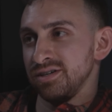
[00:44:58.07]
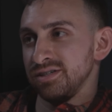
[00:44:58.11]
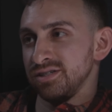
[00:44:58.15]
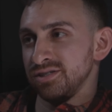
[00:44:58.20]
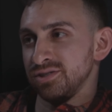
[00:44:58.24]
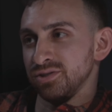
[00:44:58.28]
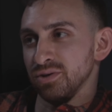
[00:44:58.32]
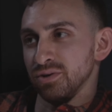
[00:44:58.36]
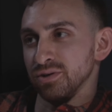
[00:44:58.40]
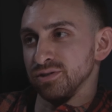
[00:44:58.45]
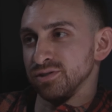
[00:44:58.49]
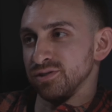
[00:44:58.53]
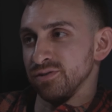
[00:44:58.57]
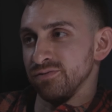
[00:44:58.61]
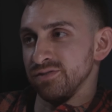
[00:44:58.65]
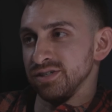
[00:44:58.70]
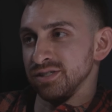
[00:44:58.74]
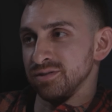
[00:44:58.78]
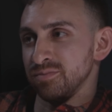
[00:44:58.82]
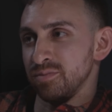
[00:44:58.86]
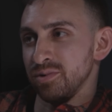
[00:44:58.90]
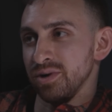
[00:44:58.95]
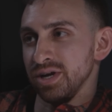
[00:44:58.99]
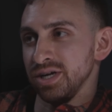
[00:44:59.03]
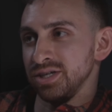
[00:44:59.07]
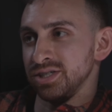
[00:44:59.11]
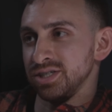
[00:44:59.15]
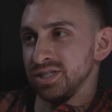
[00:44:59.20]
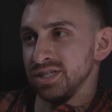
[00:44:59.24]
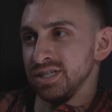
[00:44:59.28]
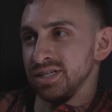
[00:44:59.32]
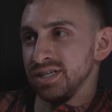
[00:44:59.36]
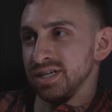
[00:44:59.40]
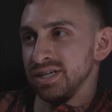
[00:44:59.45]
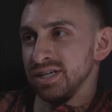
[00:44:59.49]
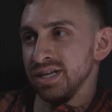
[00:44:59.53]
source of
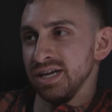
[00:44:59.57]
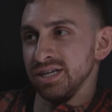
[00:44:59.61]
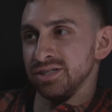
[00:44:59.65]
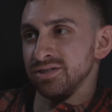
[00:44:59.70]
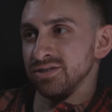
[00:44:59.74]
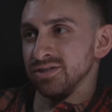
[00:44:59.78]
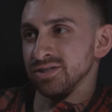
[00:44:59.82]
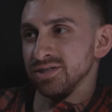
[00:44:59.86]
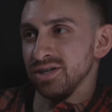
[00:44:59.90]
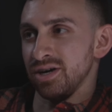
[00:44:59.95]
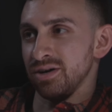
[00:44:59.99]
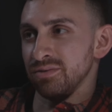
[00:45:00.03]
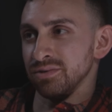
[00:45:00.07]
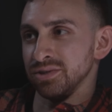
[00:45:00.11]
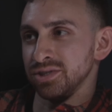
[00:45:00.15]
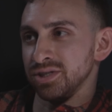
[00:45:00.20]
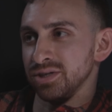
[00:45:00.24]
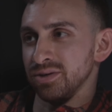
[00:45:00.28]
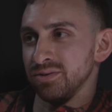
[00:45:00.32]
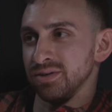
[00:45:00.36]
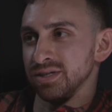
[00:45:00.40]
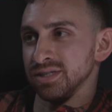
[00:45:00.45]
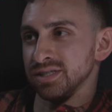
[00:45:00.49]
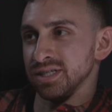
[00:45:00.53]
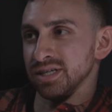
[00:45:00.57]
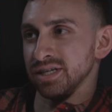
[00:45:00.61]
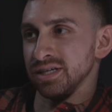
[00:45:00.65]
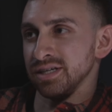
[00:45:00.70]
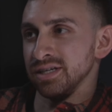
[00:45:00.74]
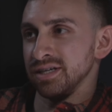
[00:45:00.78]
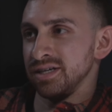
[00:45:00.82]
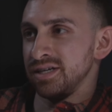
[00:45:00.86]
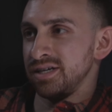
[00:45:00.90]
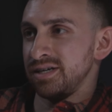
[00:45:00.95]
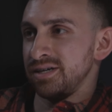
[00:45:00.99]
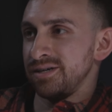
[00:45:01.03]
inspiration, and nature has always shown us like,